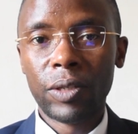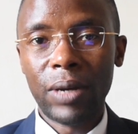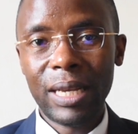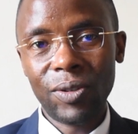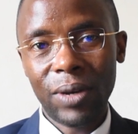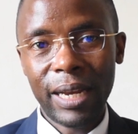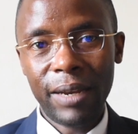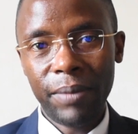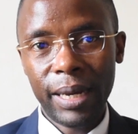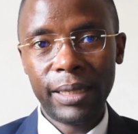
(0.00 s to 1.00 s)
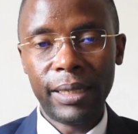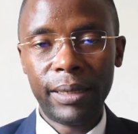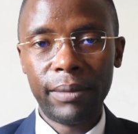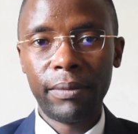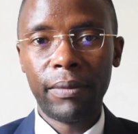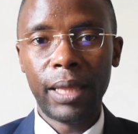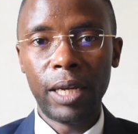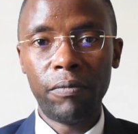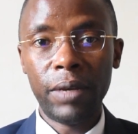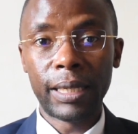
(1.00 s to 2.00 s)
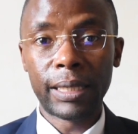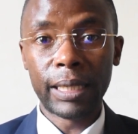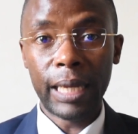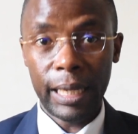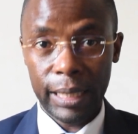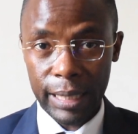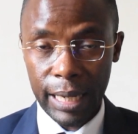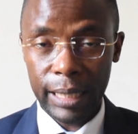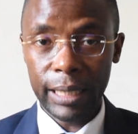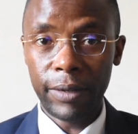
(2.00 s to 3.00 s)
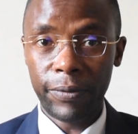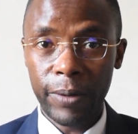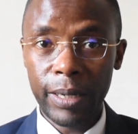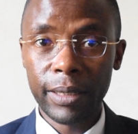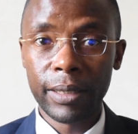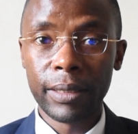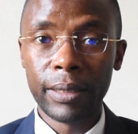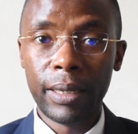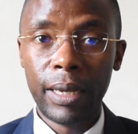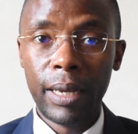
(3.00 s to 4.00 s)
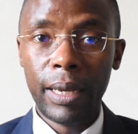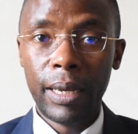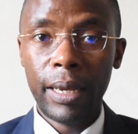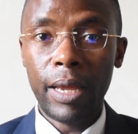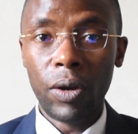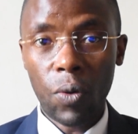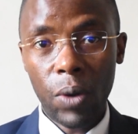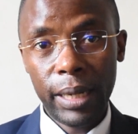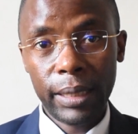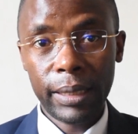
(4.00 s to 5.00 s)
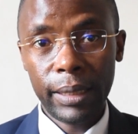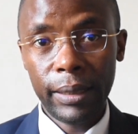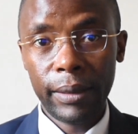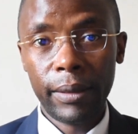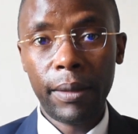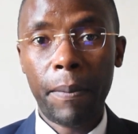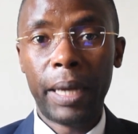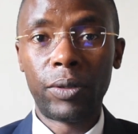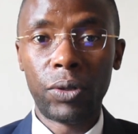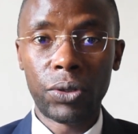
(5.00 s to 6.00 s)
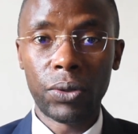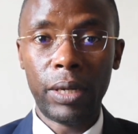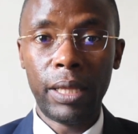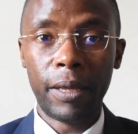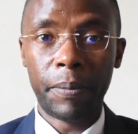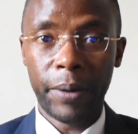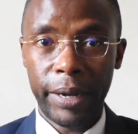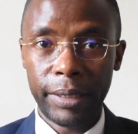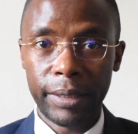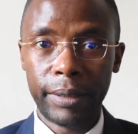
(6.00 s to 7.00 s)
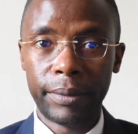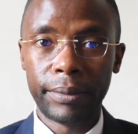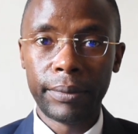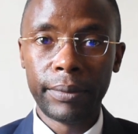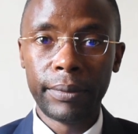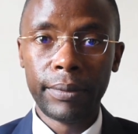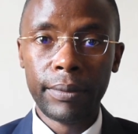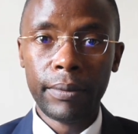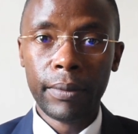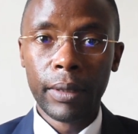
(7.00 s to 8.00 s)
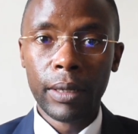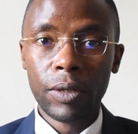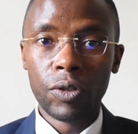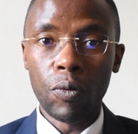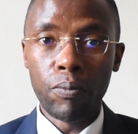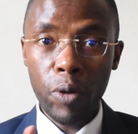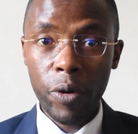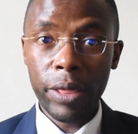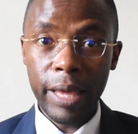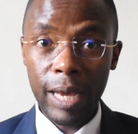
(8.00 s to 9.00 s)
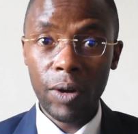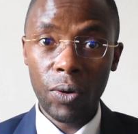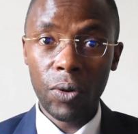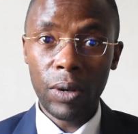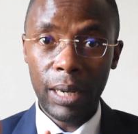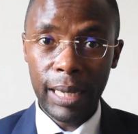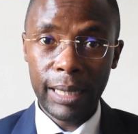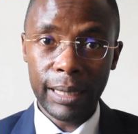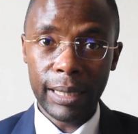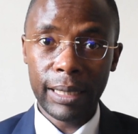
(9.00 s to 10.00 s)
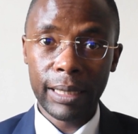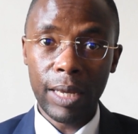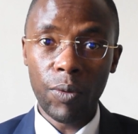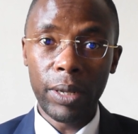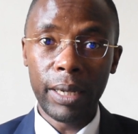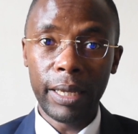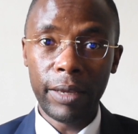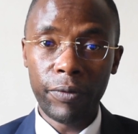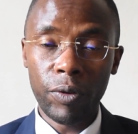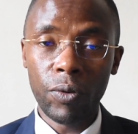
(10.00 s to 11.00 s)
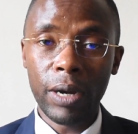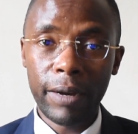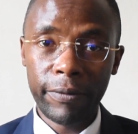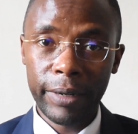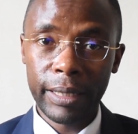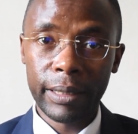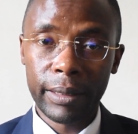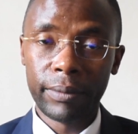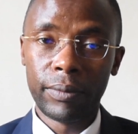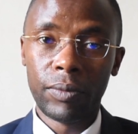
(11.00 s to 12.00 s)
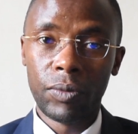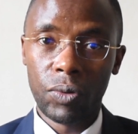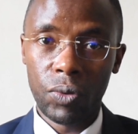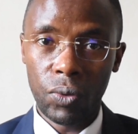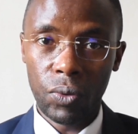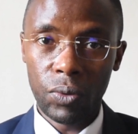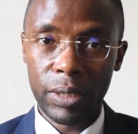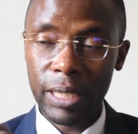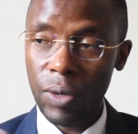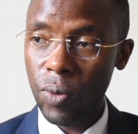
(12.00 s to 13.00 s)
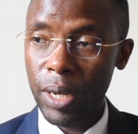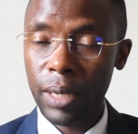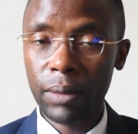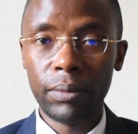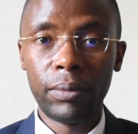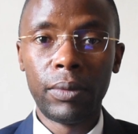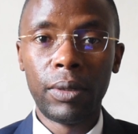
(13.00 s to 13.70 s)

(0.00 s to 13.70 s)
So as you can imagine, there will be a slight difference in quality, but also in the pricing. So both yellow lenses, they will give you comfort to see well,